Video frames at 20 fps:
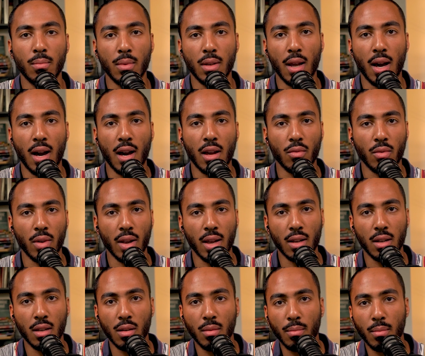
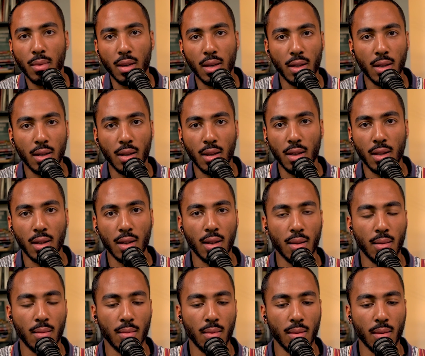non-random
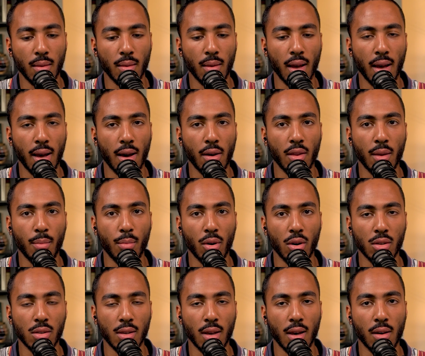in how they
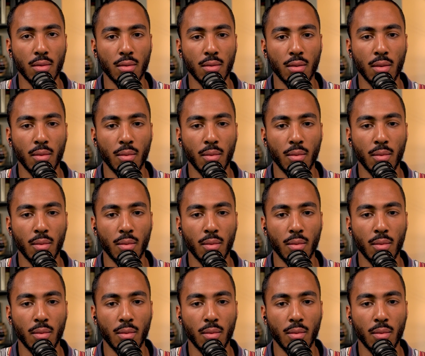parse out.